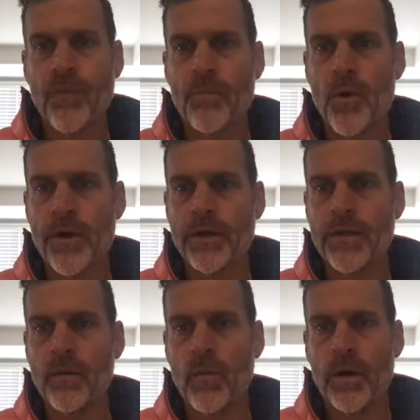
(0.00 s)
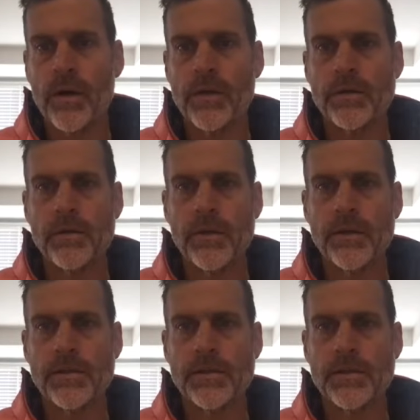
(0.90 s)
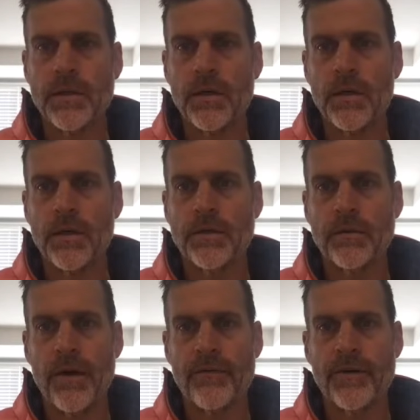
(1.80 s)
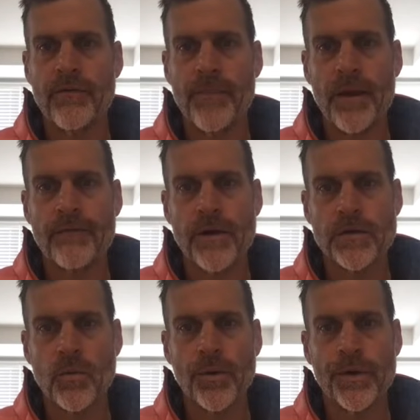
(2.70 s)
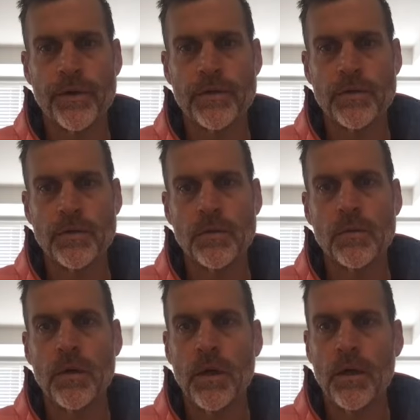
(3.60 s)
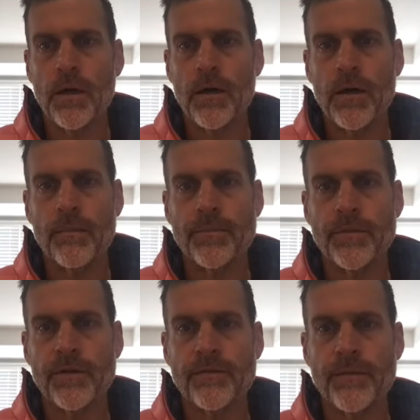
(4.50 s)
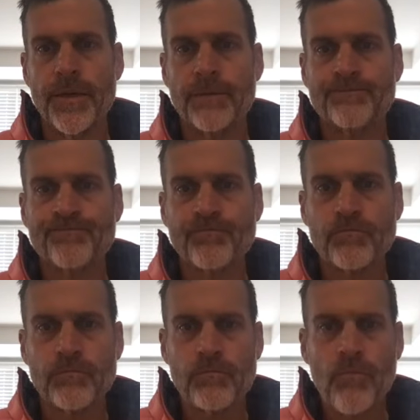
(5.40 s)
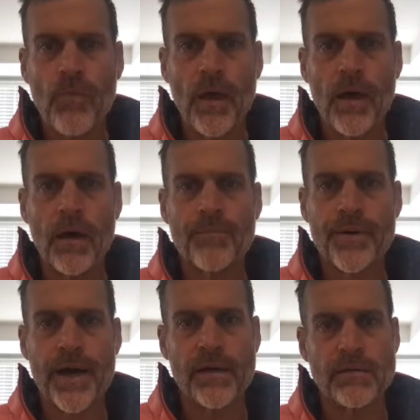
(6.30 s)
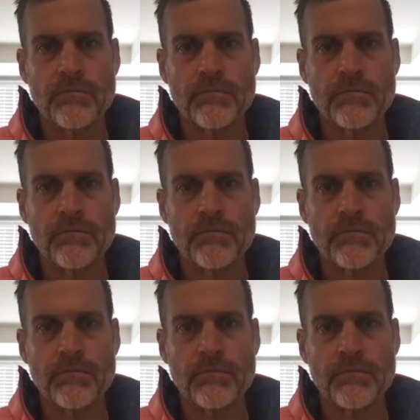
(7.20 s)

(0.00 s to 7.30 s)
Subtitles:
Morgan didn't want to do this. I do have a different manufacturer willing to do this for me. Print out